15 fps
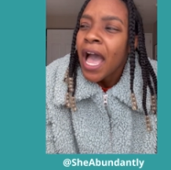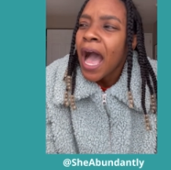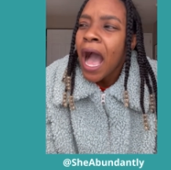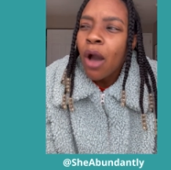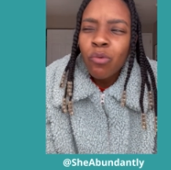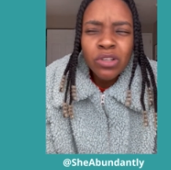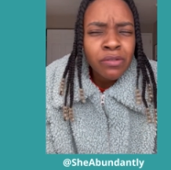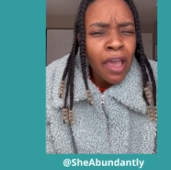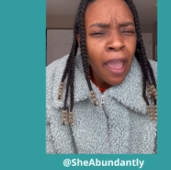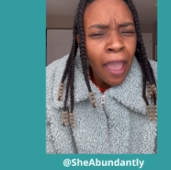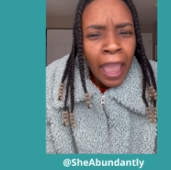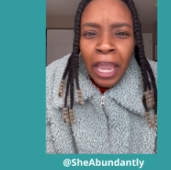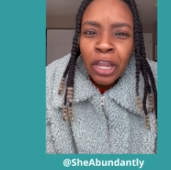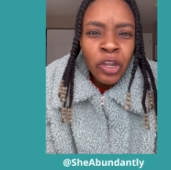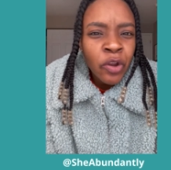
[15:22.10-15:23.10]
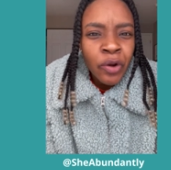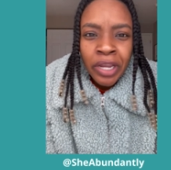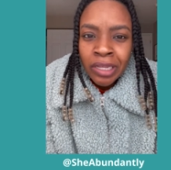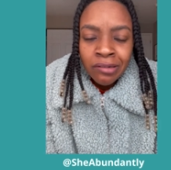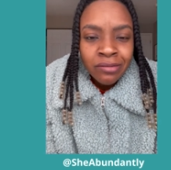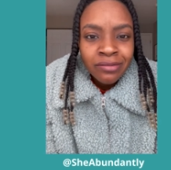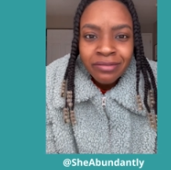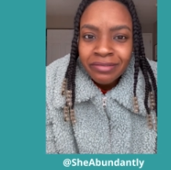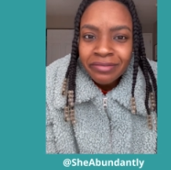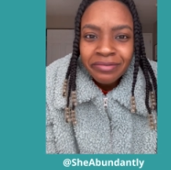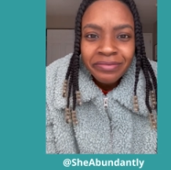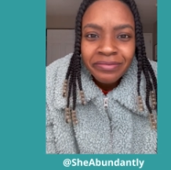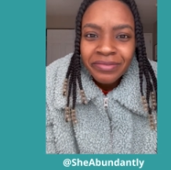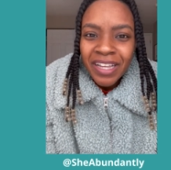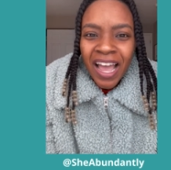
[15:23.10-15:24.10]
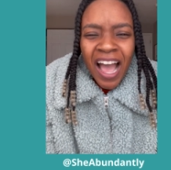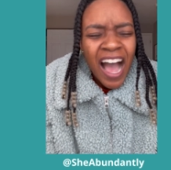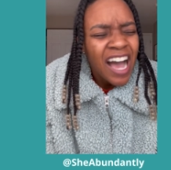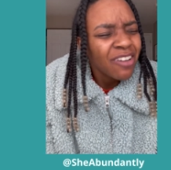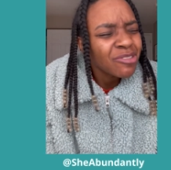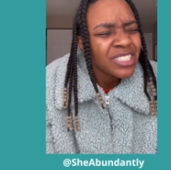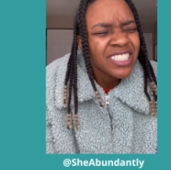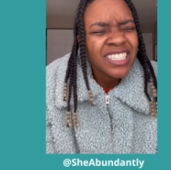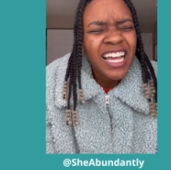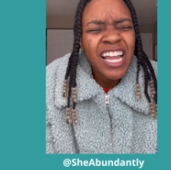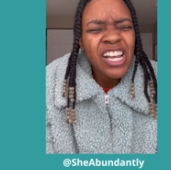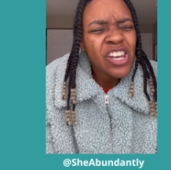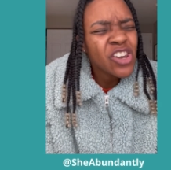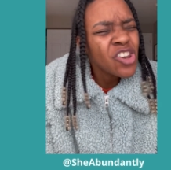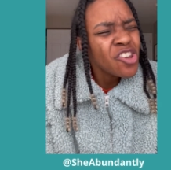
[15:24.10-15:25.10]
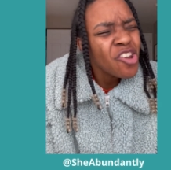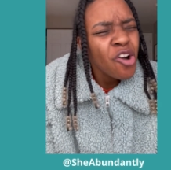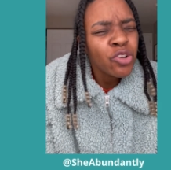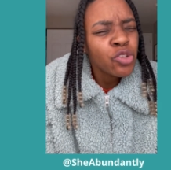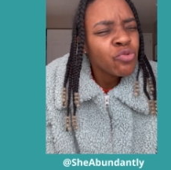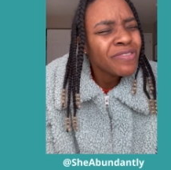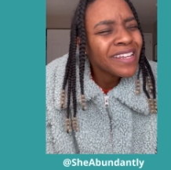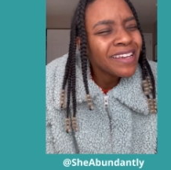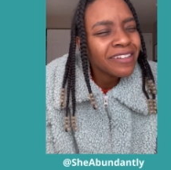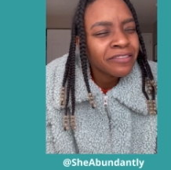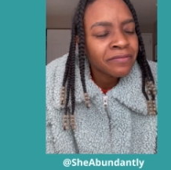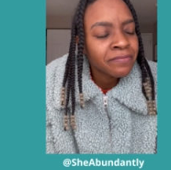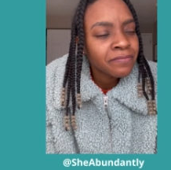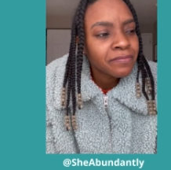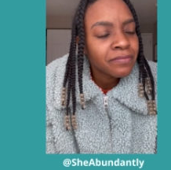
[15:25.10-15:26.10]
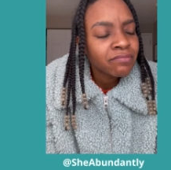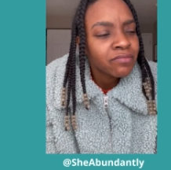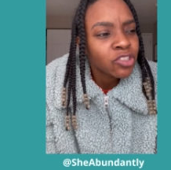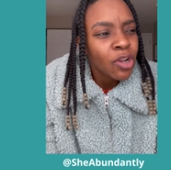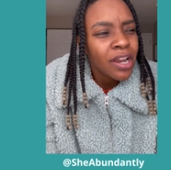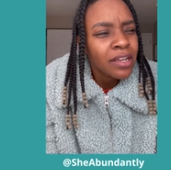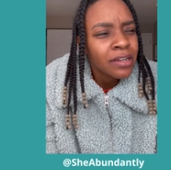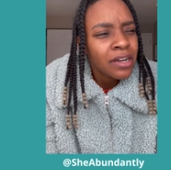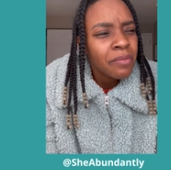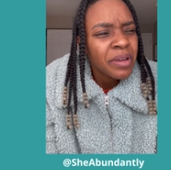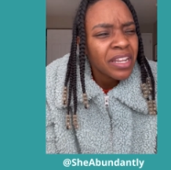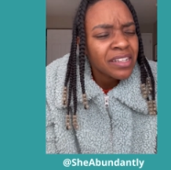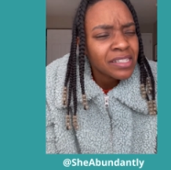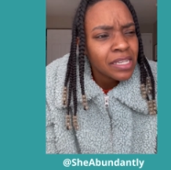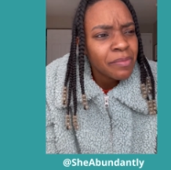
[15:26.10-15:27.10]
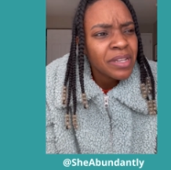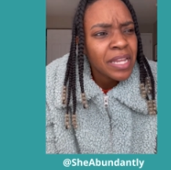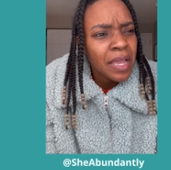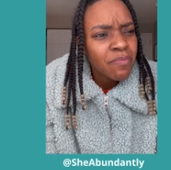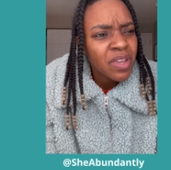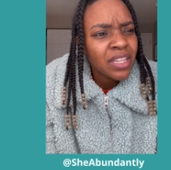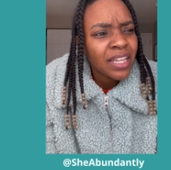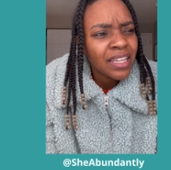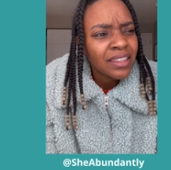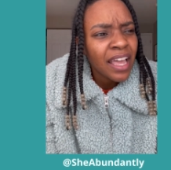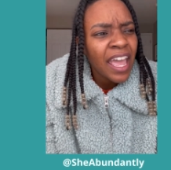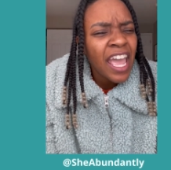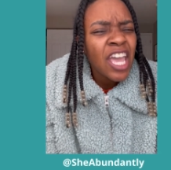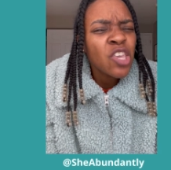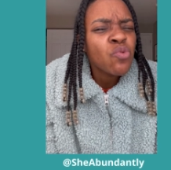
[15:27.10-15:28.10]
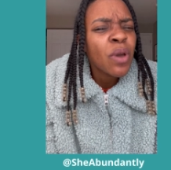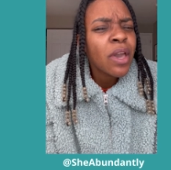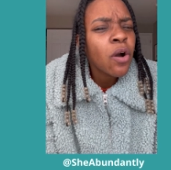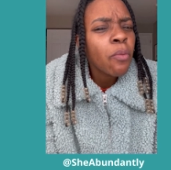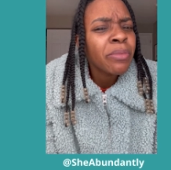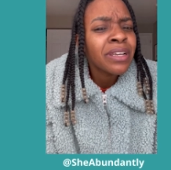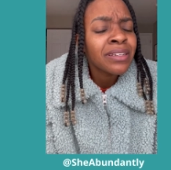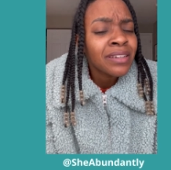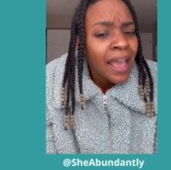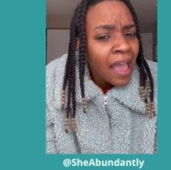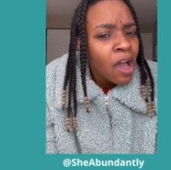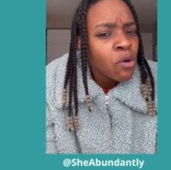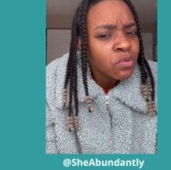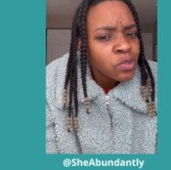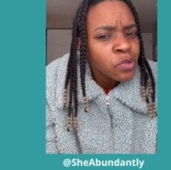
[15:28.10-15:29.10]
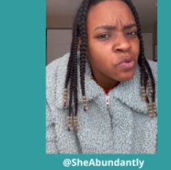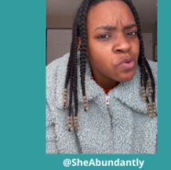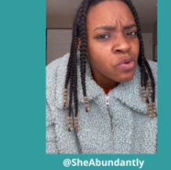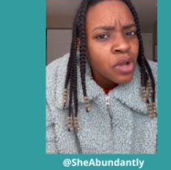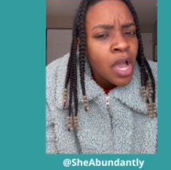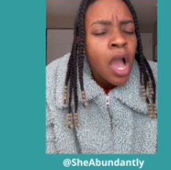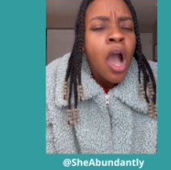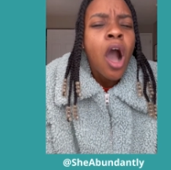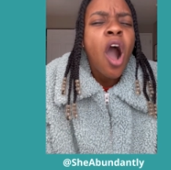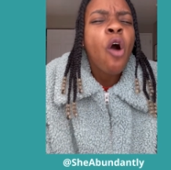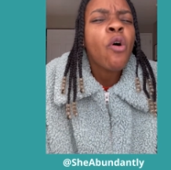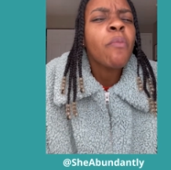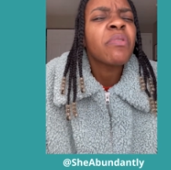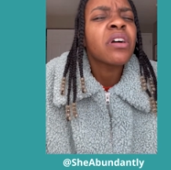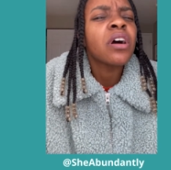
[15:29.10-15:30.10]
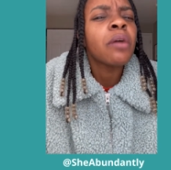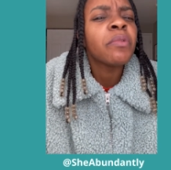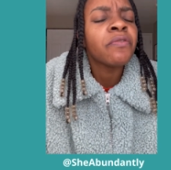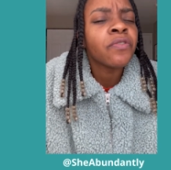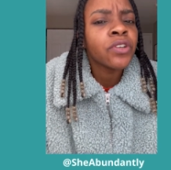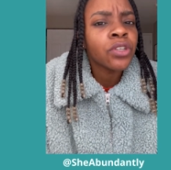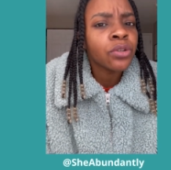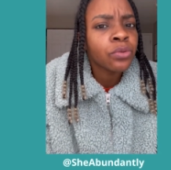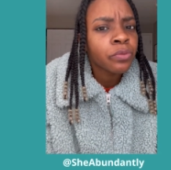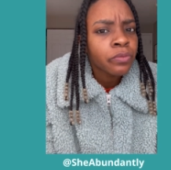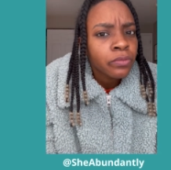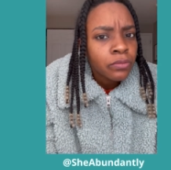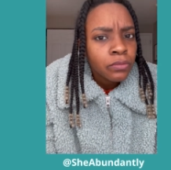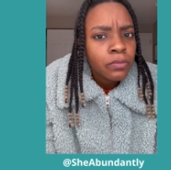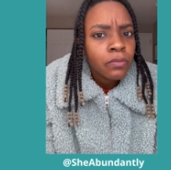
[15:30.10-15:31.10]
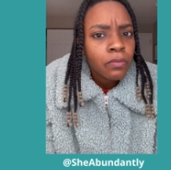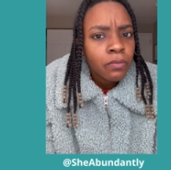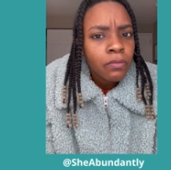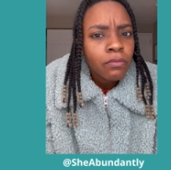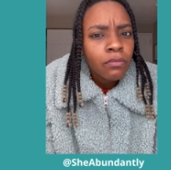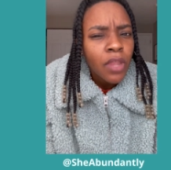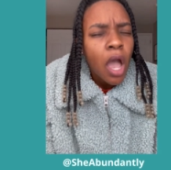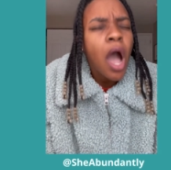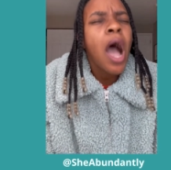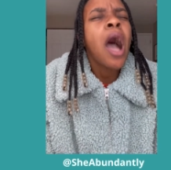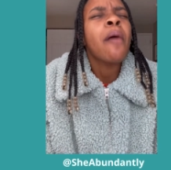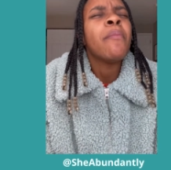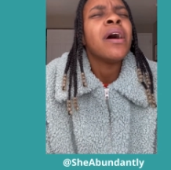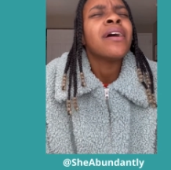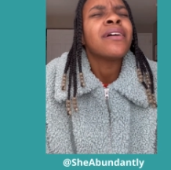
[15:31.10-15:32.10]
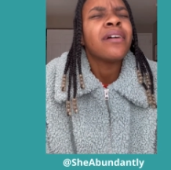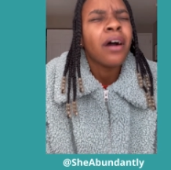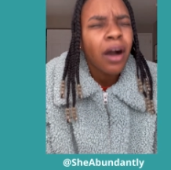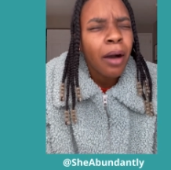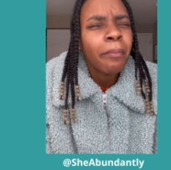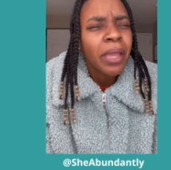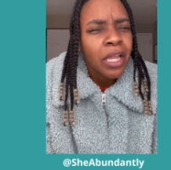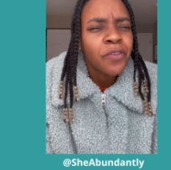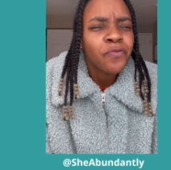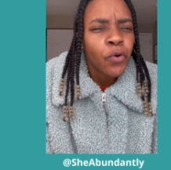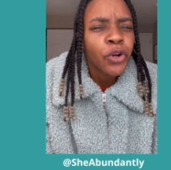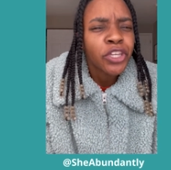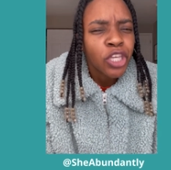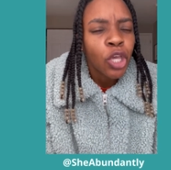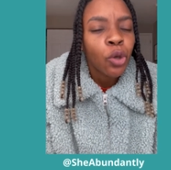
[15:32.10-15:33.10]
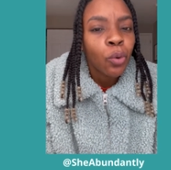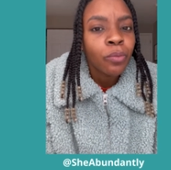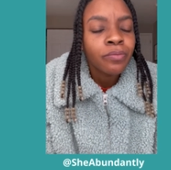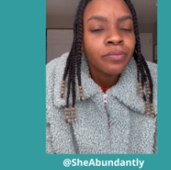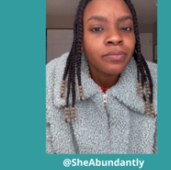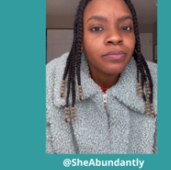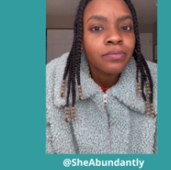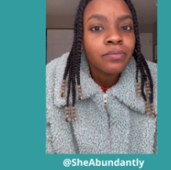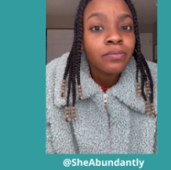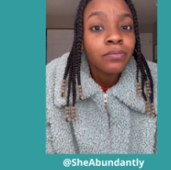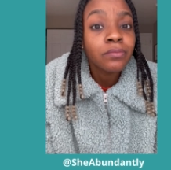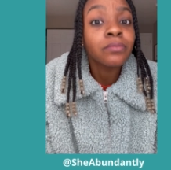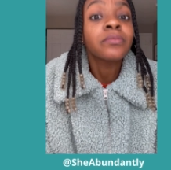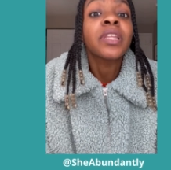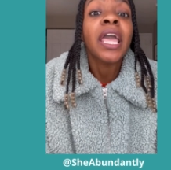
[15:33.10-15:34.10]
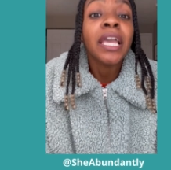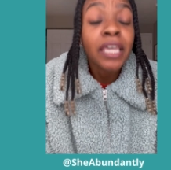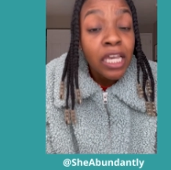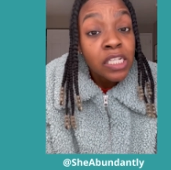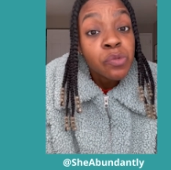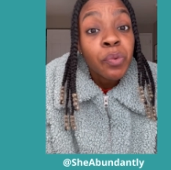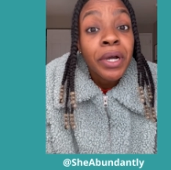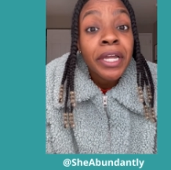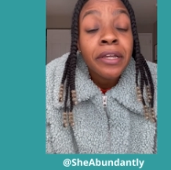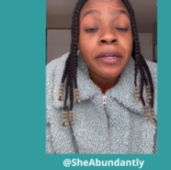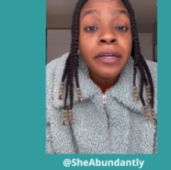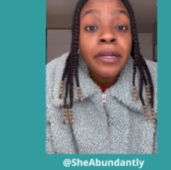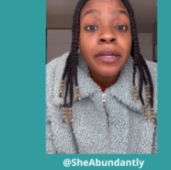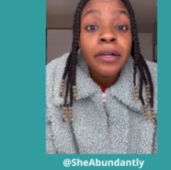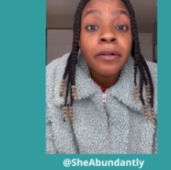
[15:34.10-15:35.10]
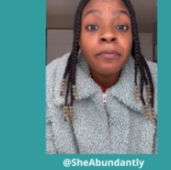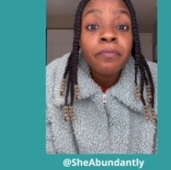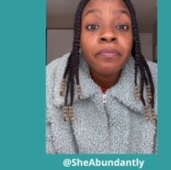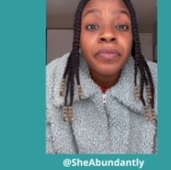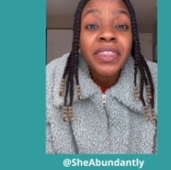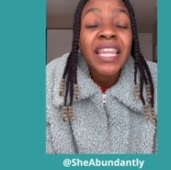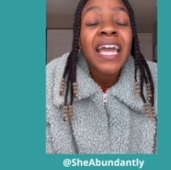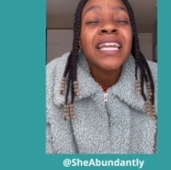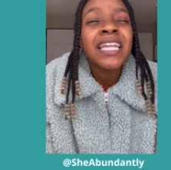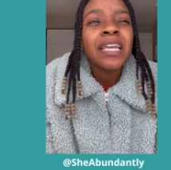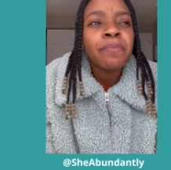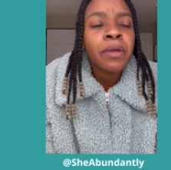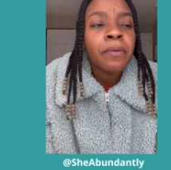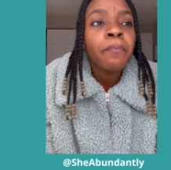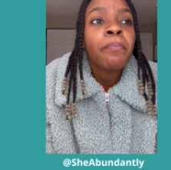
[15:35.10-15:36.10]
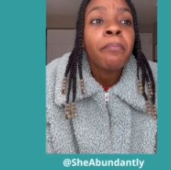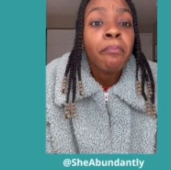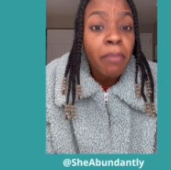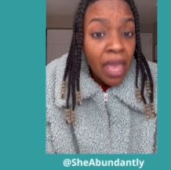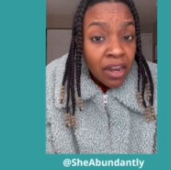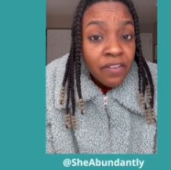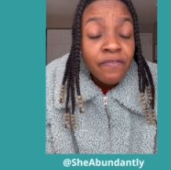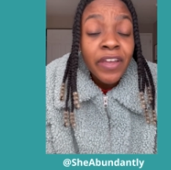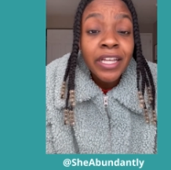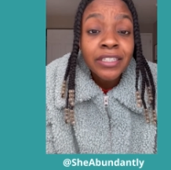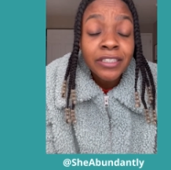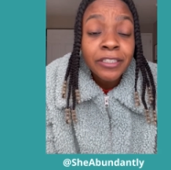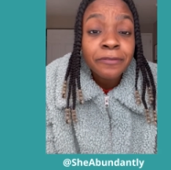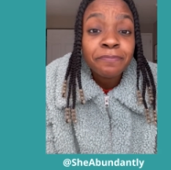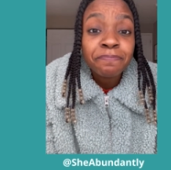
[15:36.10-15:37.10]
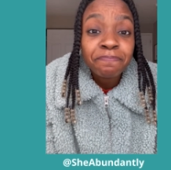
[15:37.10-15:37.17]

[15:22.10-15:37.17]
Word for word: I was angry. I was like, no, you didn't try to come and intimidate me like that. And you held me down too. Oh, I'm coming for you. I'm coming for you. And guess what? That demon manifested.